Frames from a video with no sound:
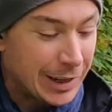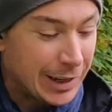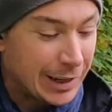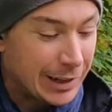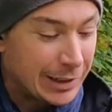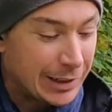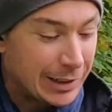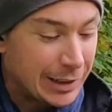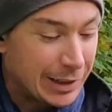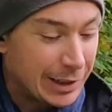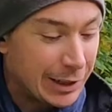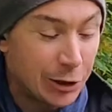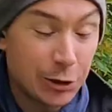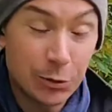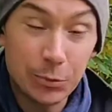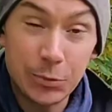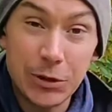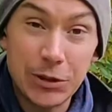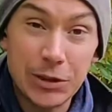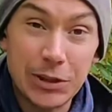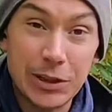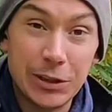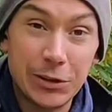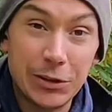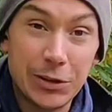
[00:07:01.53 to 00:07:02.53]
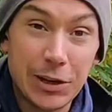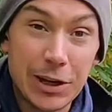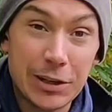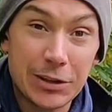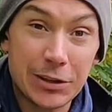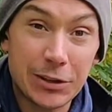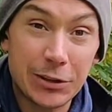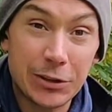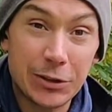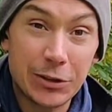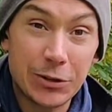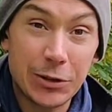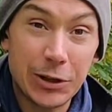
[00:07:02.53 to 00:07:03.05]
and I hope to see you guys
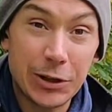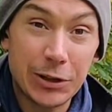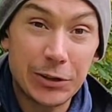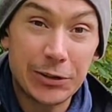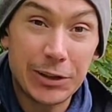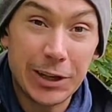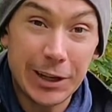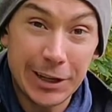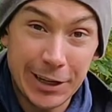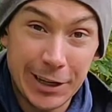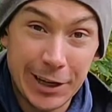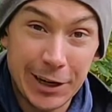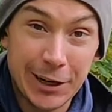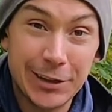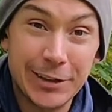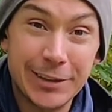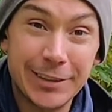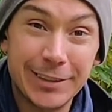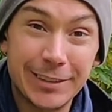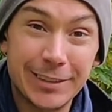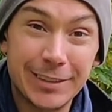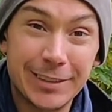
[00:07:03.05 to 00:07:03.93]
on the trail. Take care.